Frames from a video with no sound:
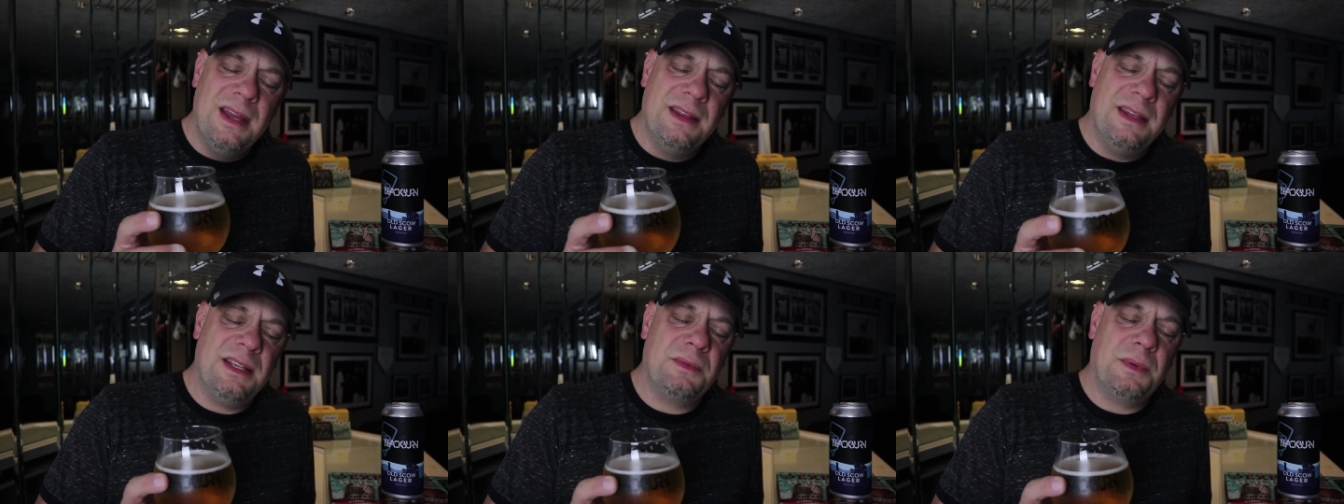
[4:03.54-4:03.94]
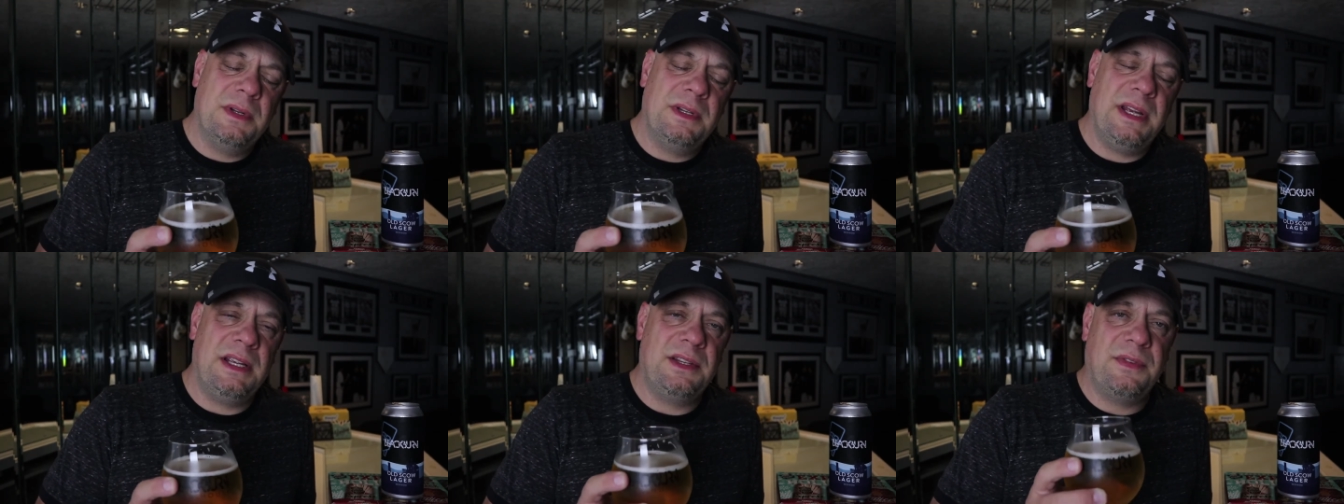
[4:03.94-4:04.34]
This
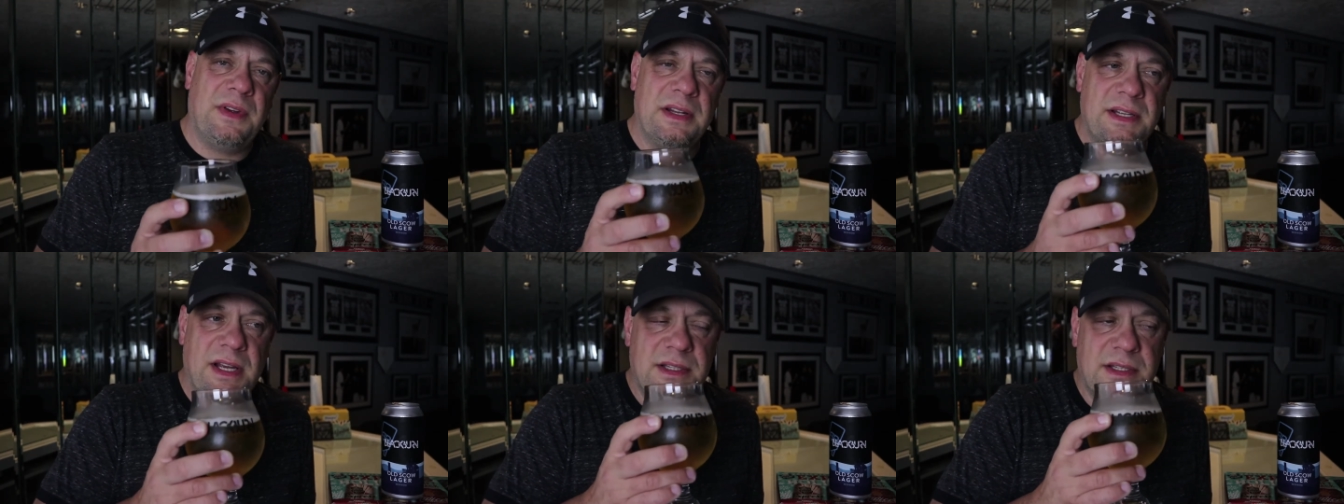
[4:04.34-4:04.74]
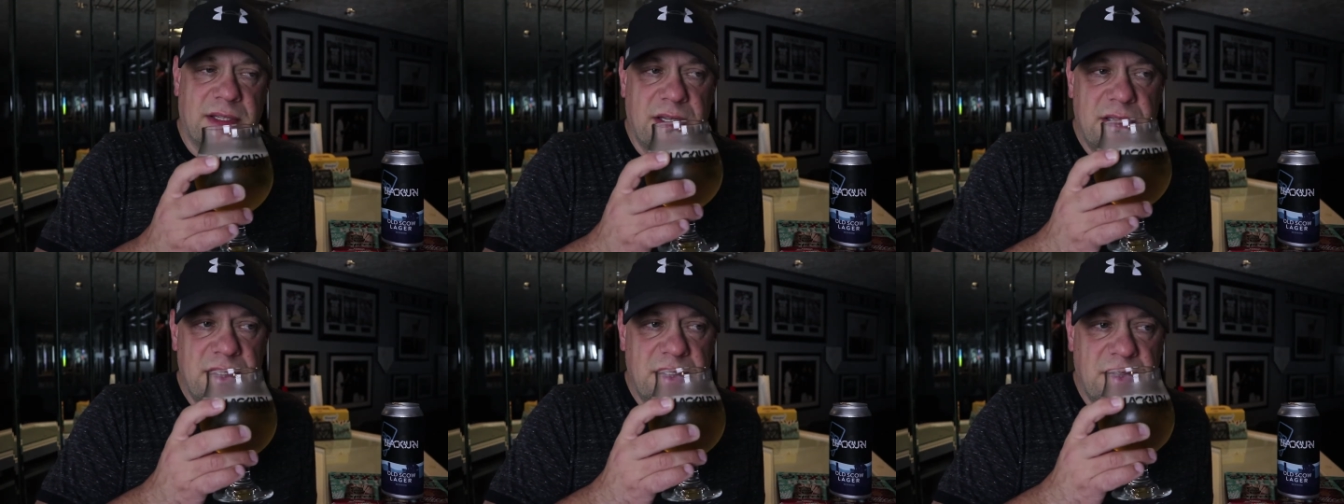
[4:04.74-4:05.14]
one tastes fantastic.
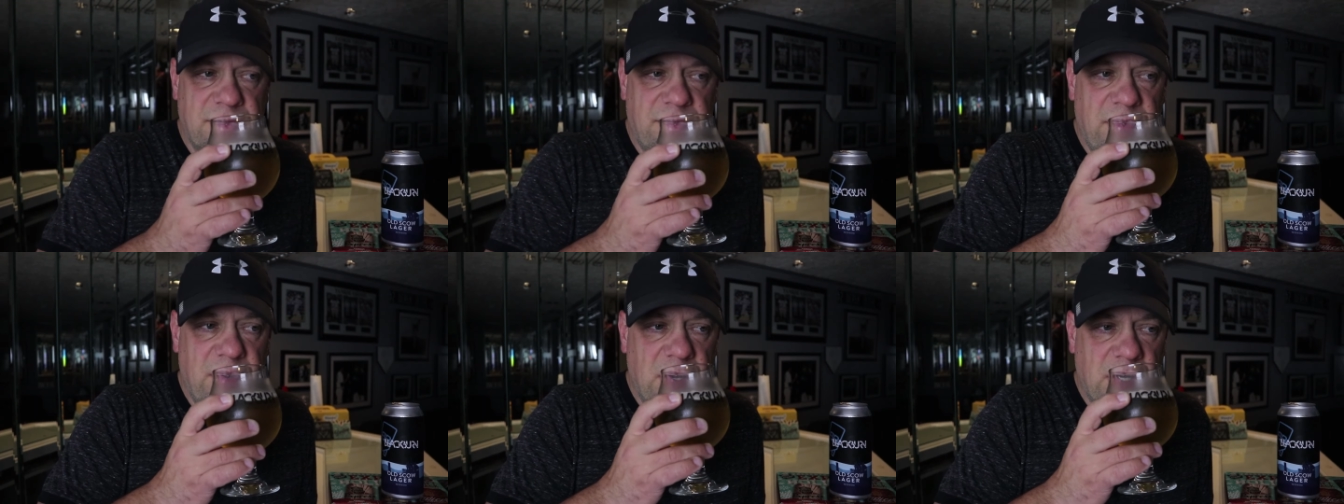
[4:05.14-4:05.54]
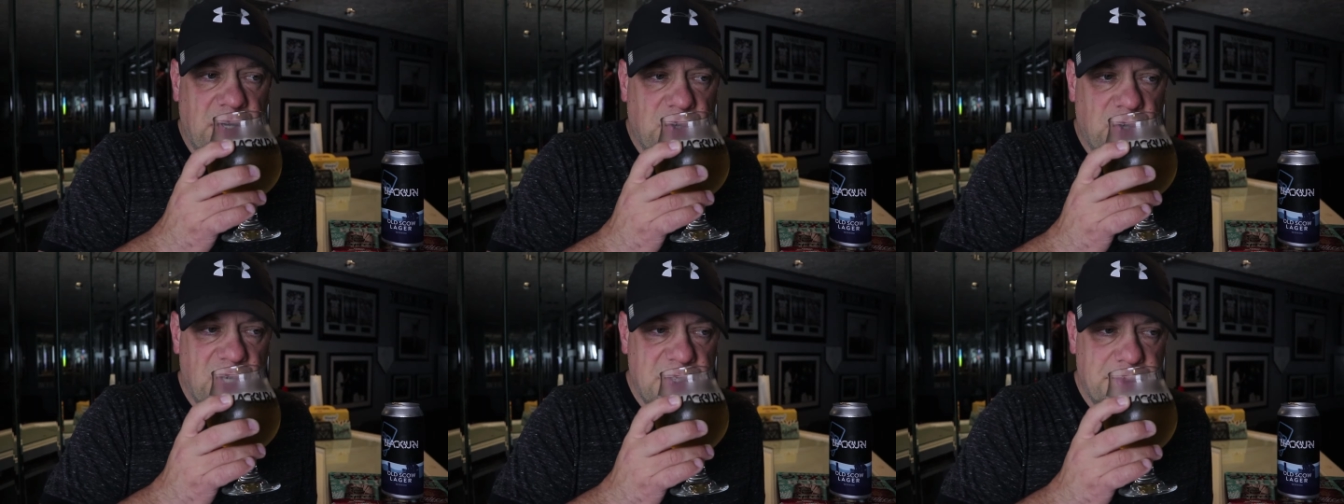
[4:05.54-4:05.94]
This is a very
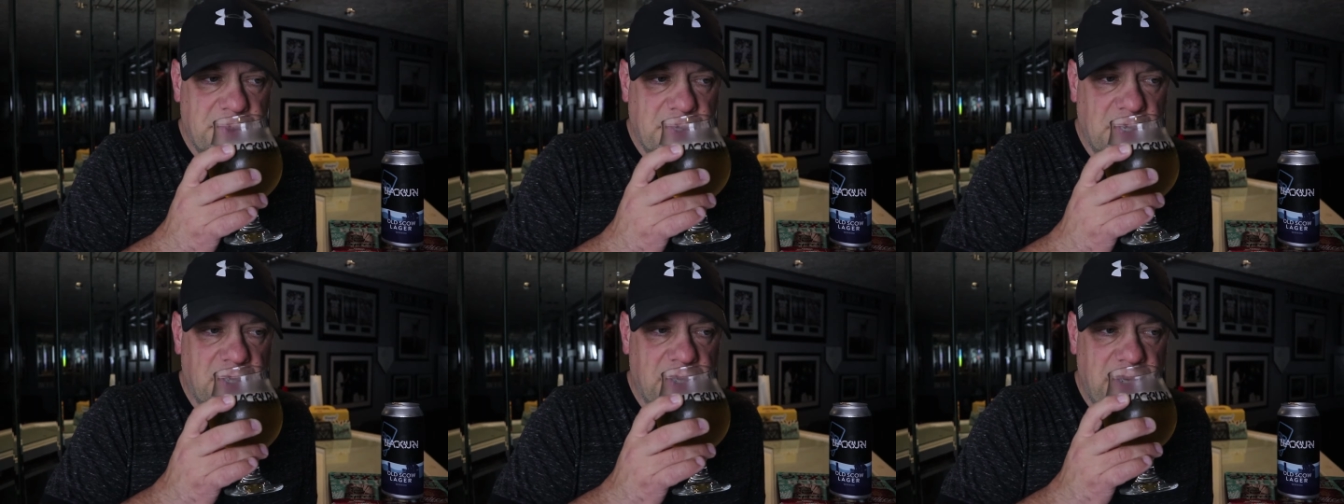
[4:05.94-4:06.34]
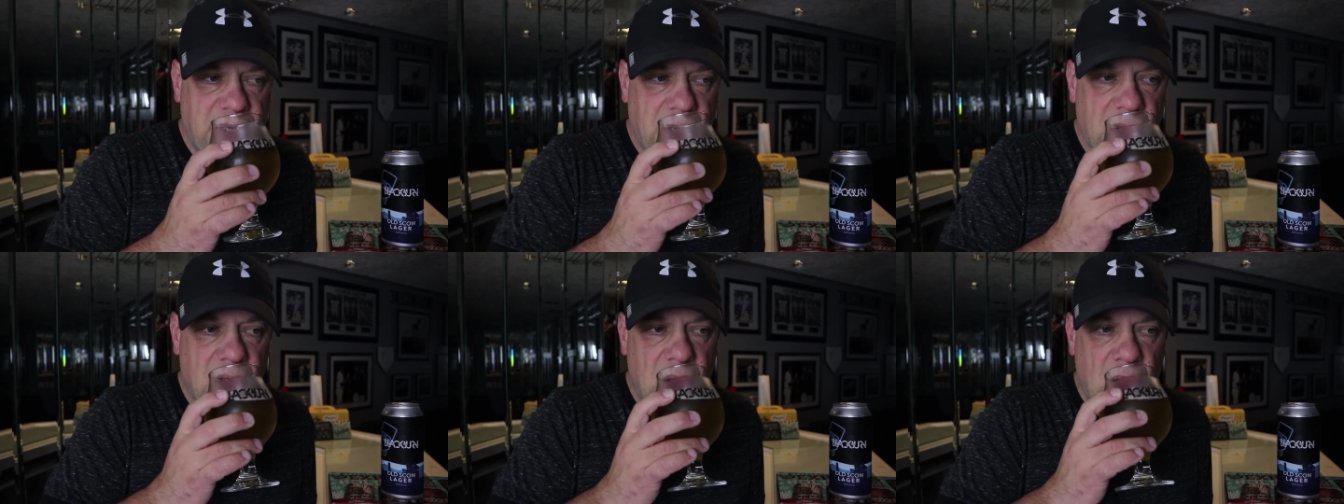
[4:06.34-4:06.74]
crisp and
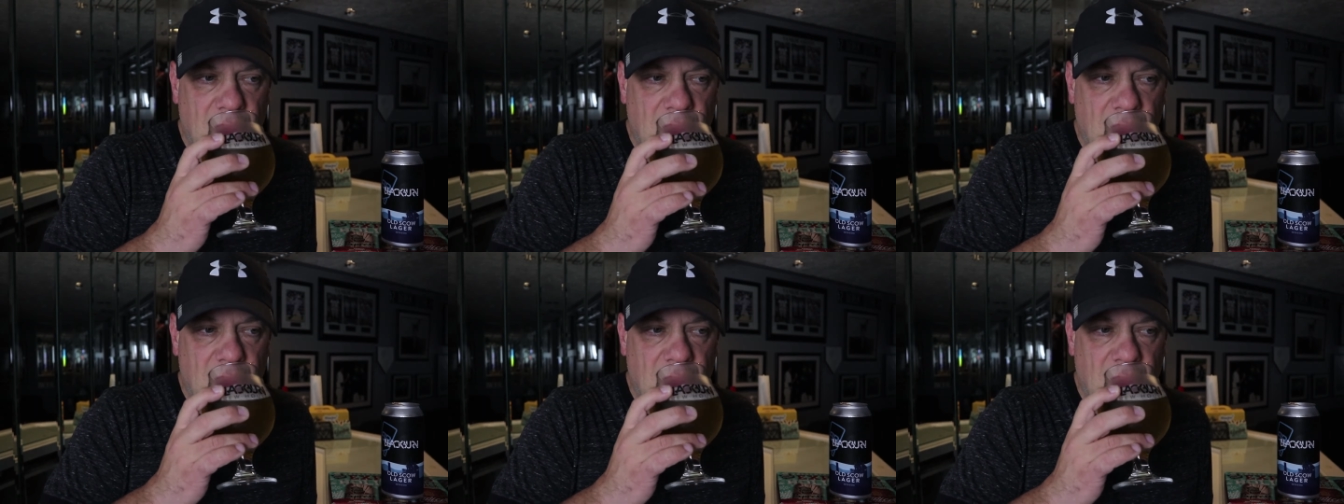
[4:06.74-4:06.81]
clean.